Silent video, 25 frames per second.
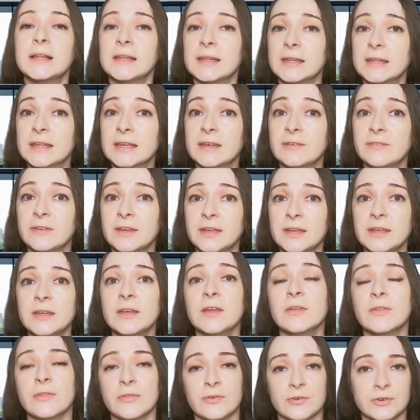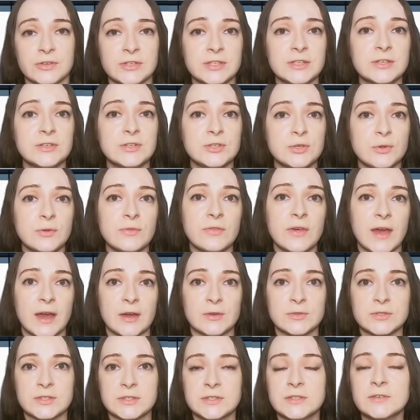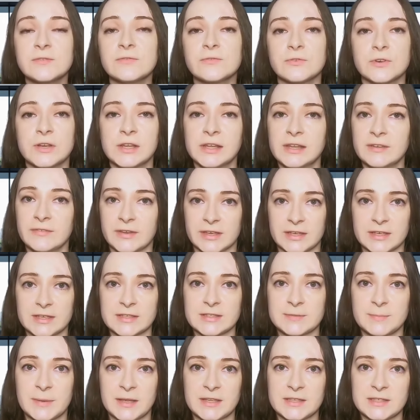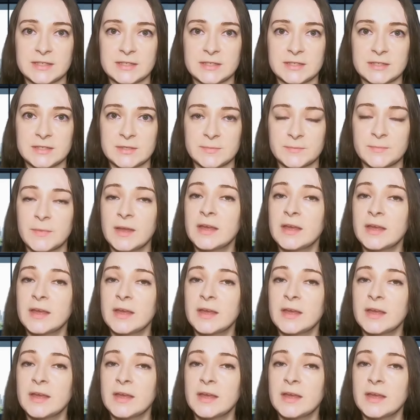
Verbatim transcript: leaving 32,000 for living expenses.